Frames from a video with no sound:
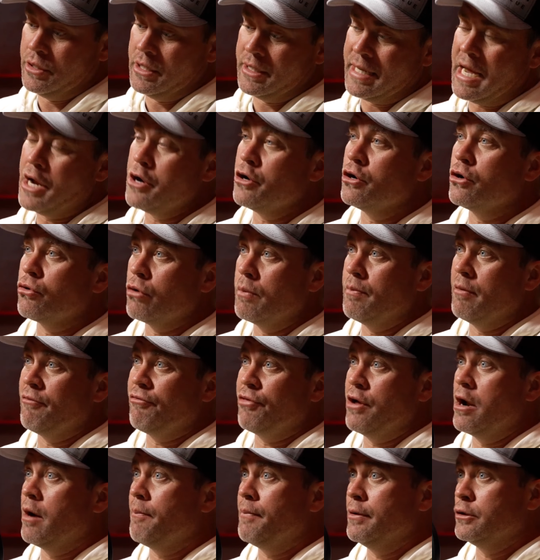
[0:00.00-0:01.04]
entire group of
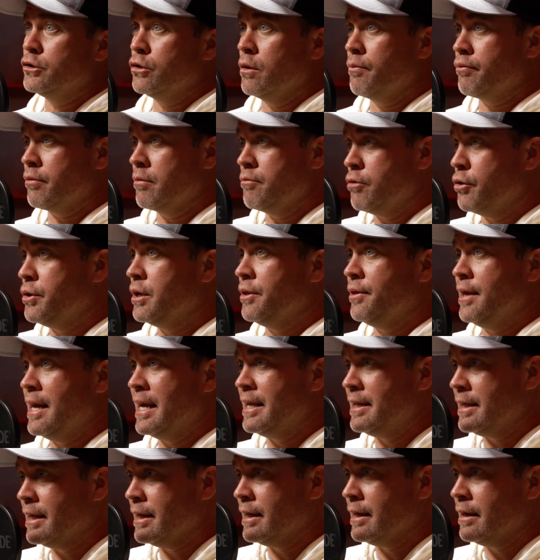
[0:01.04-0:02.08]
therapists who are promoting the
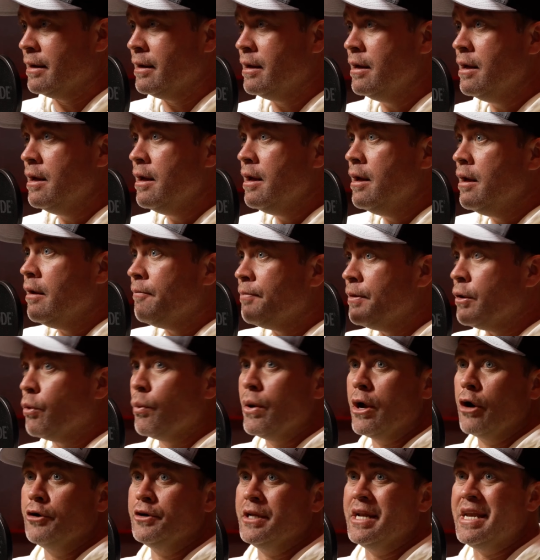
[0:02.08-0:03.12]
idea that
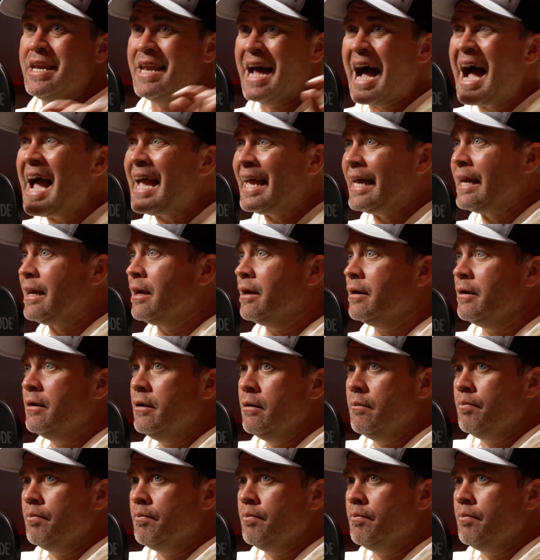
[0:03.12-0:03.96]
we are denying